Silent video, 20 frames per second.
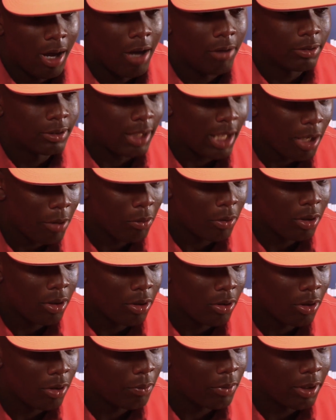well, I was able to
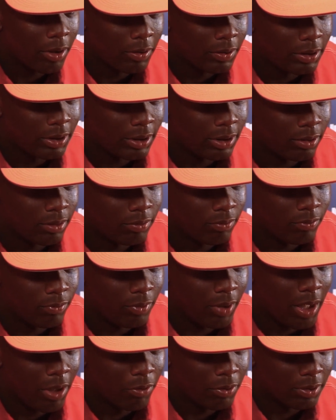do it, but it was just
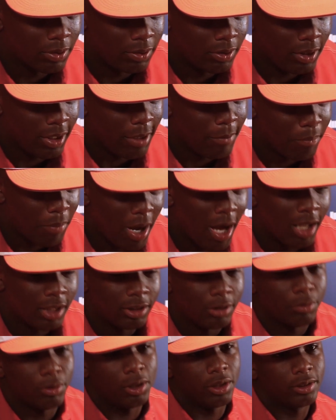it was
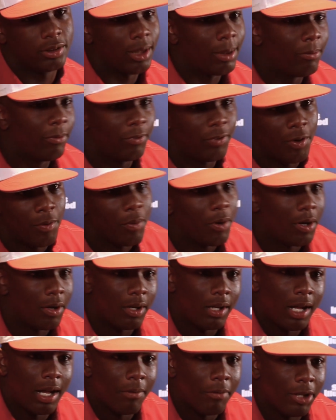impossible on top of
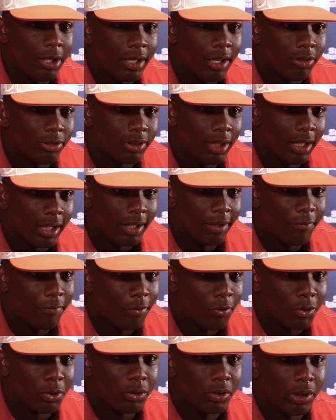football. I mean, I was trying to get
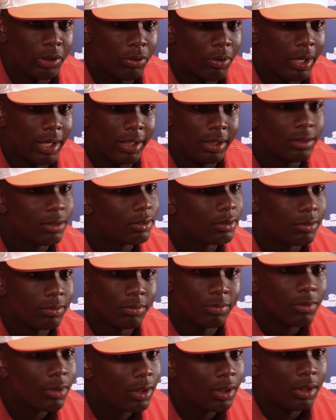43 credits
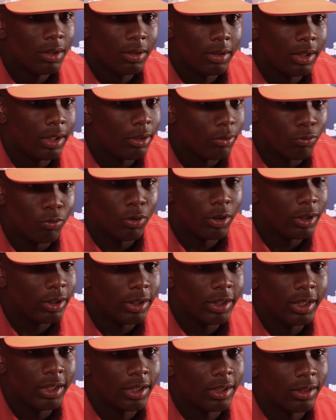in 1
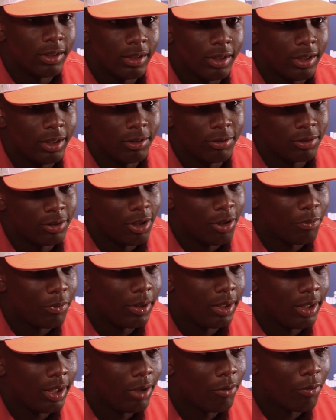year, and it was going to
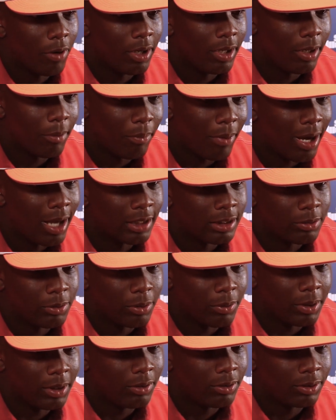be it wasn't
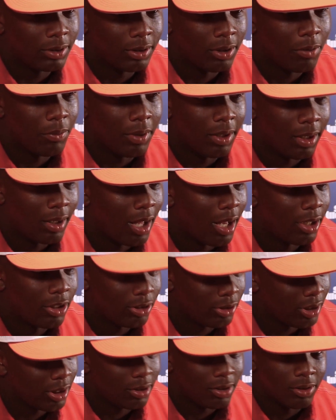impossible, but it was just going to be a lot of
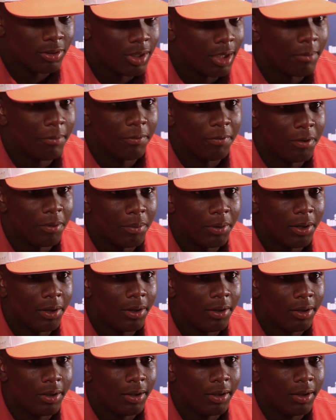stress on top of football.